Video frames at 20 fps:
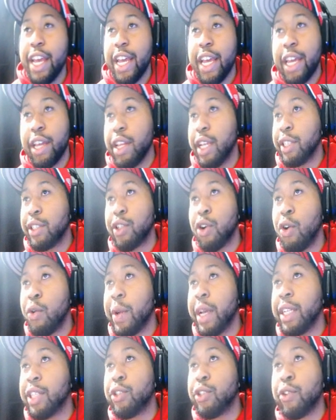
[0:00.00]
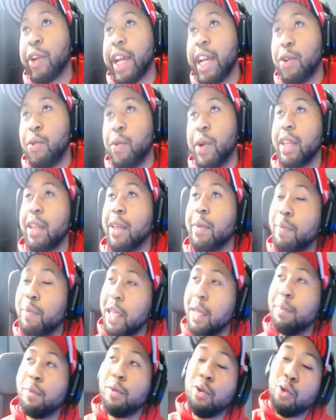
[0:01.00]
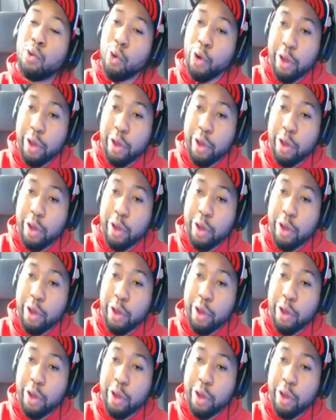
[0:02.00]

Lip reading: it's always great when the people who